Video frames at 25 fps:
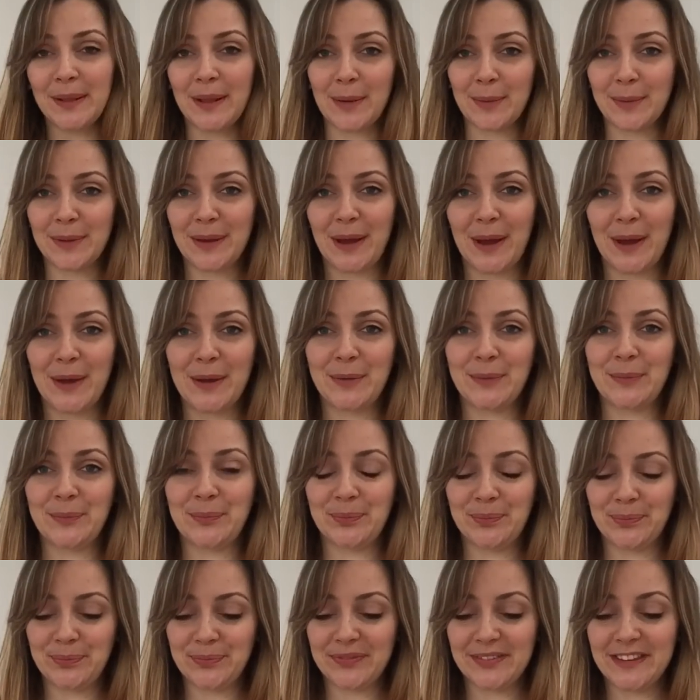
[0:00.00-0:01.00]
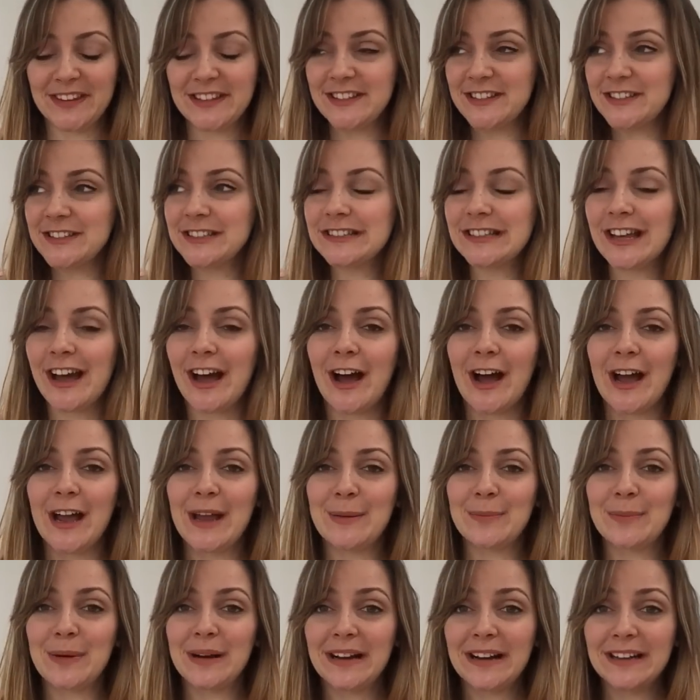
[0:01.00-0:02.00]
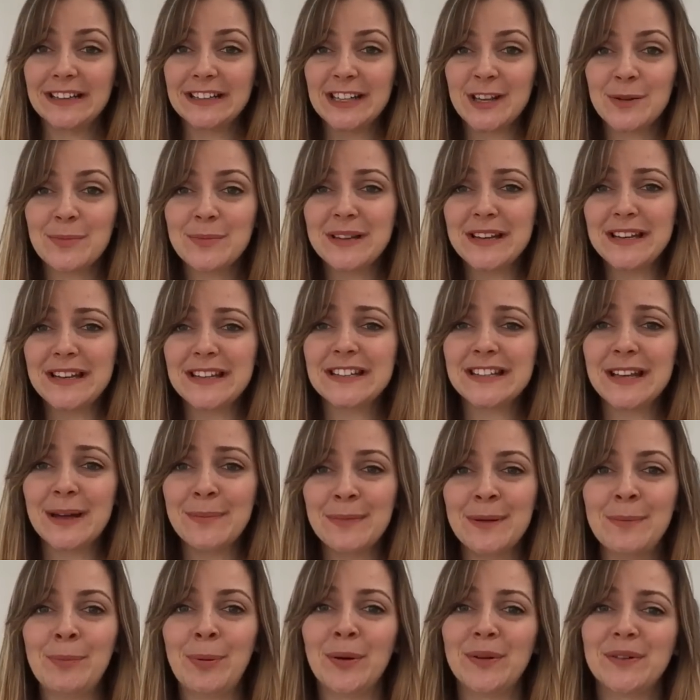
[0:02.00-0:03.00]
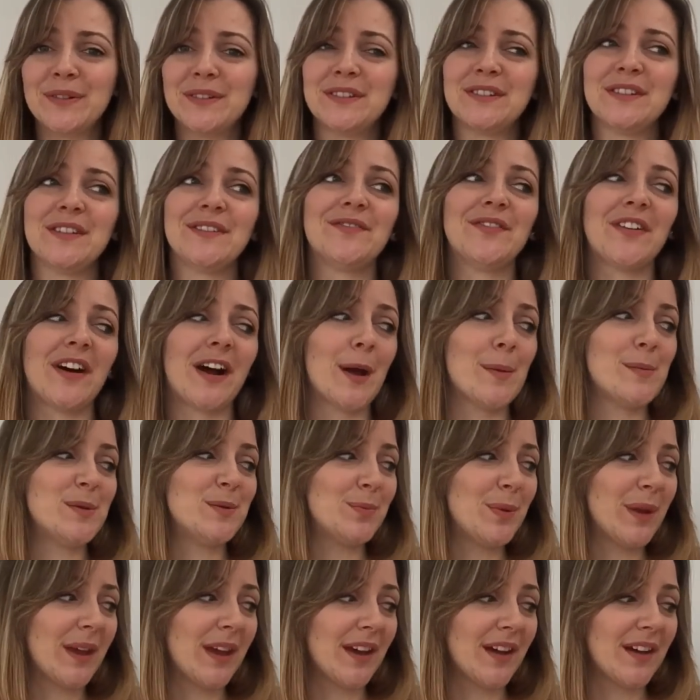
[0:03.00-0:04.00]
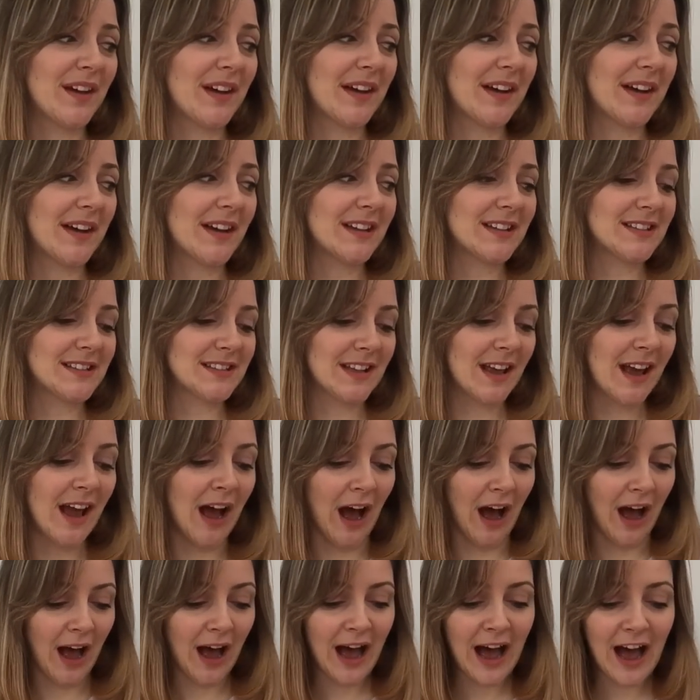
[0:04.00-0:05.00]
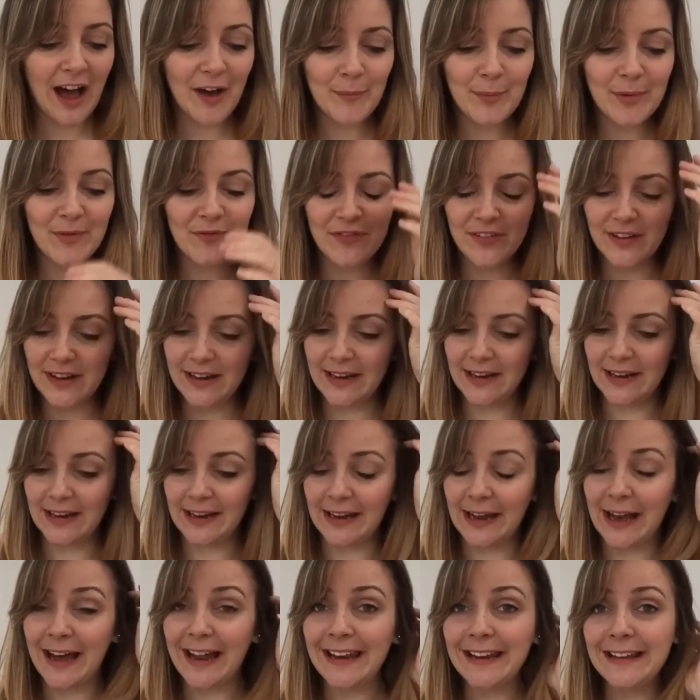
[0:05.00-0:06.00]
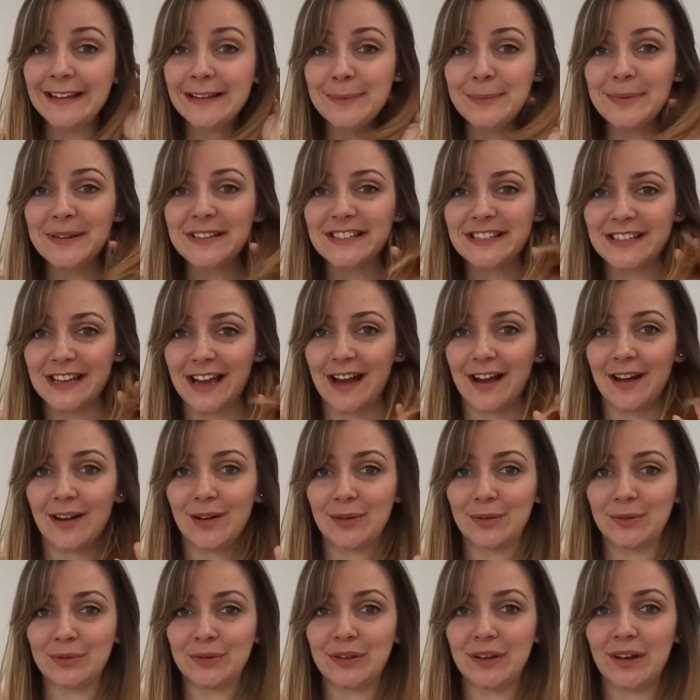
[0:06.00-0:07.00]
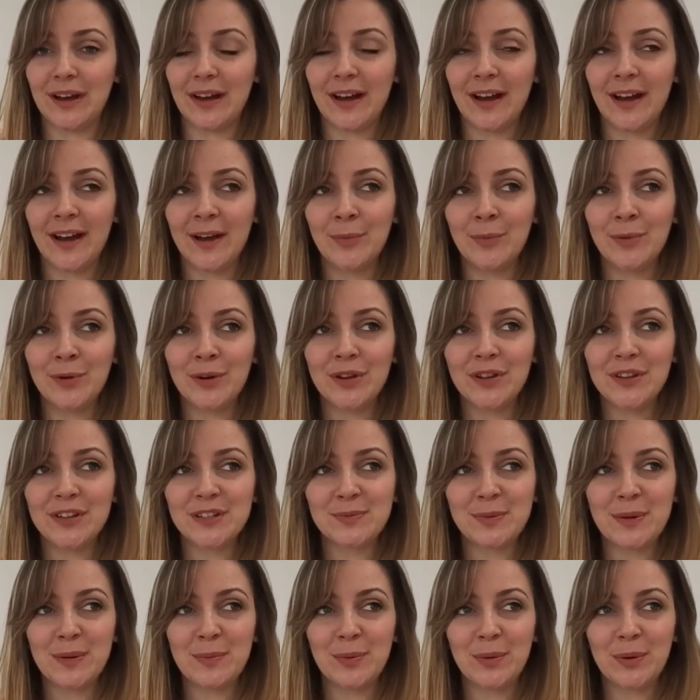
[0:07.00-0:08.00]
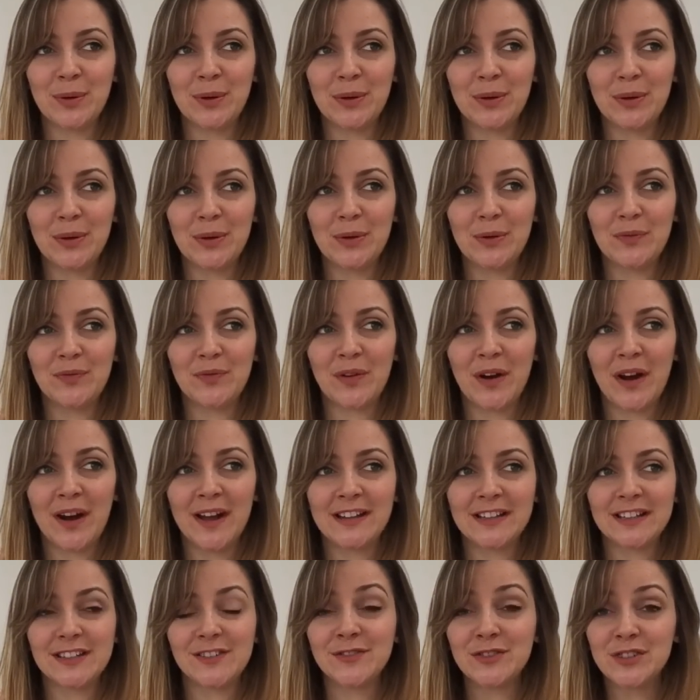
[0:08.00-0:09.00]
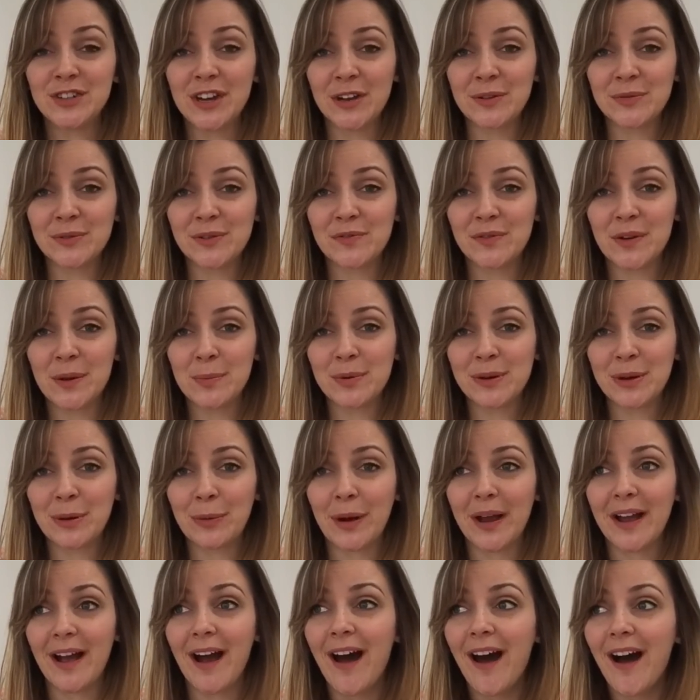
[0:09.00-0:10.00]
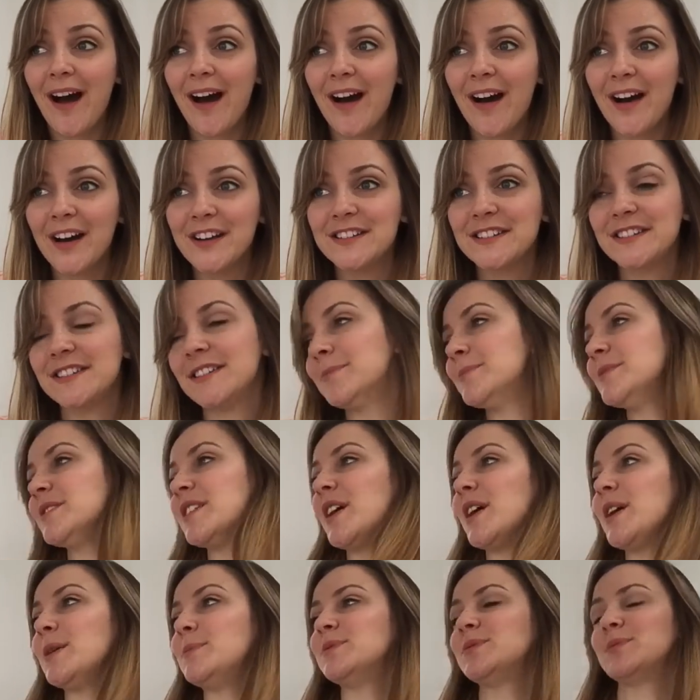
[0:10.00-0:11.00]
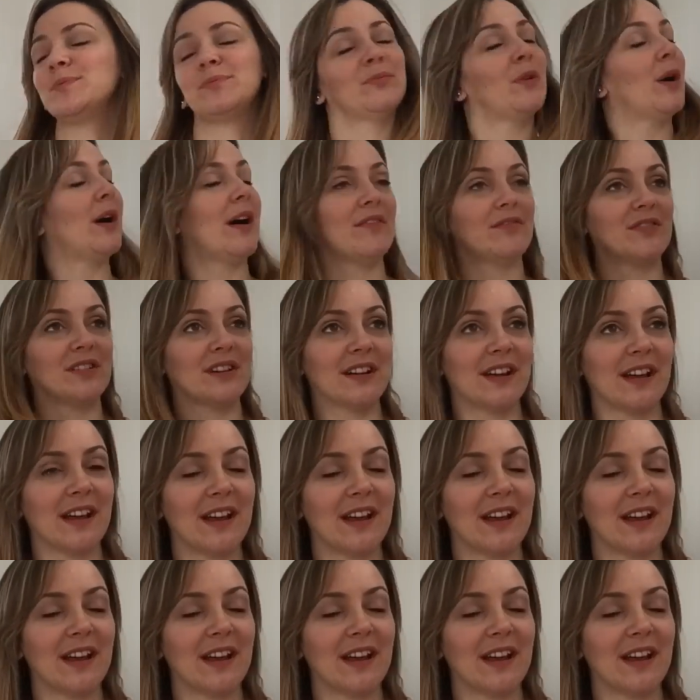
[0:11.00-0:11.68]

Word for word: But there we go. There's still time. Somebody send me positive vibes because I have been feeling a little bit down. I'm one of those people who finds January, February quite hard sometimes. Well, every